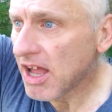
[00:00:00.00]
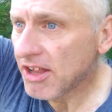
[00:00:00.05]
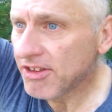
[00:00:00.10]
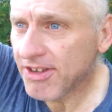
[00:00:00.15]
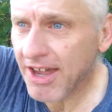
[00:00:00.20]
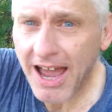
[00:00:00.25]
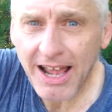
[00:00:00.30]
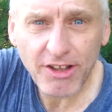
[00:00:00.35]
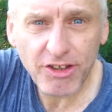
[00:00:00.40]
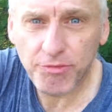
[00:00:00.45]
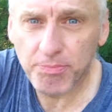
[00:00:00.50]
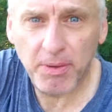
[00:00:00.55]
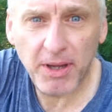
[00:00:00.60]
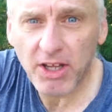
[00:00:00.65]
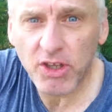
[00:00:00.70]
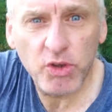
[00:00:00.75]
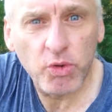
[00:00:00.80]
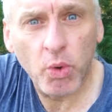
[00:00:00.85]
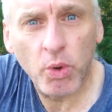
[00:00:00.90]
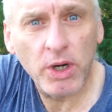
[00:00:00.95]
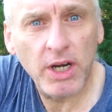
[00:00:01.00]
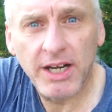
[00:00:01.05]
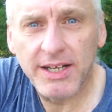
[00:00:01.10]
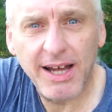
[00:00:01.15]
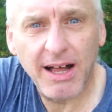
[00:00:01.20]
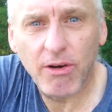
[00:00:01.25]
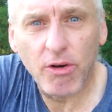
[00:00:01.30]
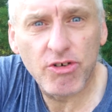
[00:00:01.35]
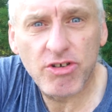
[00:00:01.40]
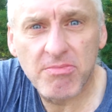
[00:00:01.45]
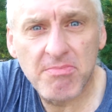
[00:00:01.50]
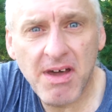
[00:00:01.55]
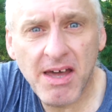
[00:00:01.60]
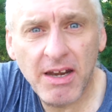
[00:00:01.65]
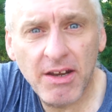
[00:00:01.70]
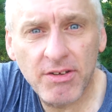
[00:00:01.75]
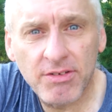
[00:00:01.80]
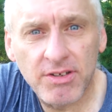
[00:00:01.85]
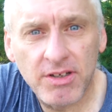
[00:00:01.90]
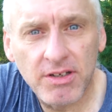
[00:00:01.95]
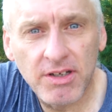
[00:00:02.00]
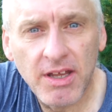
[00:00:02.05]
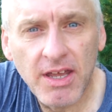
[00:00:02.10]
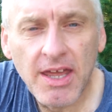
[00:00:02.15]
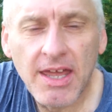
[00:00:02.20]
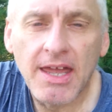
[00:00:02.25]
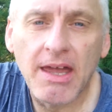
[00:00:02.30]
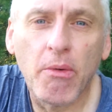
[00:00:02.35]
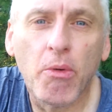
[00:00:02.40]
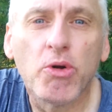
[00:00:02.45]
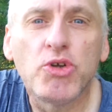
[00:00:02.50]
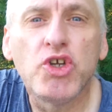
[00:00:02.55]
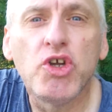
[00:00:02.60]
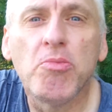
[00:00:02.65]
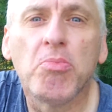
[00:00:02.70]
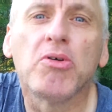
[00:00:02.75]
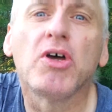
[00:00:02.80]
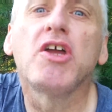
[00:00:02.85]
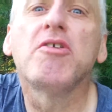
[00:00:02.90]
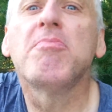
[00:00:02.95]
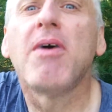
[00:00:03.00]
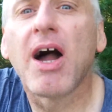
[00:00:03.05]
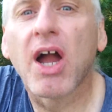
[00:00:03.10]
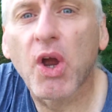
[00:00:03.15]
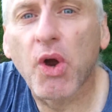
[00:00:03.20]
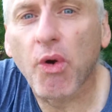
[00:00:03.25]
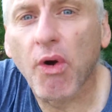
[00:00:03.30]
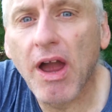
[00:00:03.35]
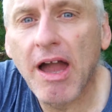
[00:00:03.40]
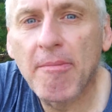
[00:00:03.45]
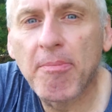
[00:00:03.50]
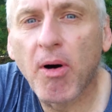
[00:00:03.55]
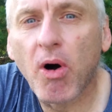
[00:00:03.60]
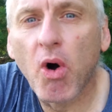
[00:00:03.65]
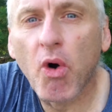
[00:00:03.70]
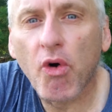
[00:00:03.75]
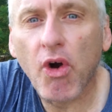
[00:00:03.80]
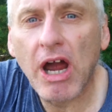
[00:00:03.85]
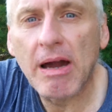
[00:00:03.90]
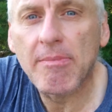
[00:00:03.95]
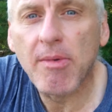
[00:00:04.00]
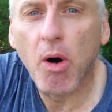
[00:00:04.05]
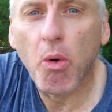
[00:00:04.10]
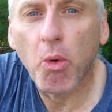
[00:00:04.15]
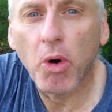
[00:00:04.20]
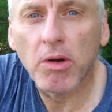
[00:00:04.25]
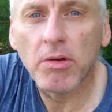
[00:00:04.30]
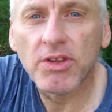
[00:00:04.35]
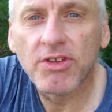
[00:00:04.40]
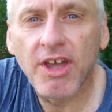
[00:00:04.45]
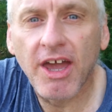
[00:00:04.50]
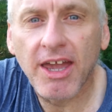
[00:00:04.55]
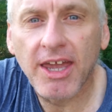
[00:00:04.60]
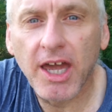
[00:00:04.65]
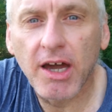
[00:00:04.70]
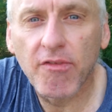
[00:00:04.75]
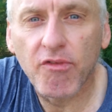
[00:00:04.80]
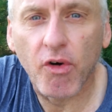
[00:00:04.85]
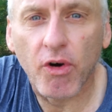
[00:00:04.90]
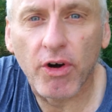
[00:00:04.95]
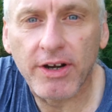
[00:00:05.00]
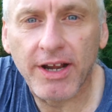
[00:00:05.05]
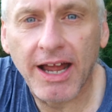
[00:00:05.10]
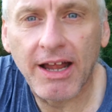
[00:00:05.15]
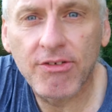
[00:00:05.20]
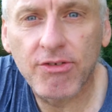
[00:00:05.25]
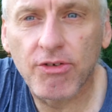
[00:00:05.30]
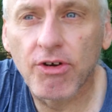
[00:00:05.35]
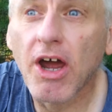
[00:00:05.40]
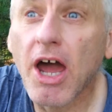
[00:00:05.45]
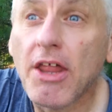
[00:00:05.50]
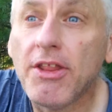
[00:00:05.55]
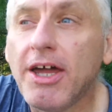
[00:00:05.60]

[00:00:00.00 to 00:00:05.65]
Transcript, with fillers: Dad spent twenty dollars in medicine, and would you believe my grandpa and grandma wouldn't take that for an answer?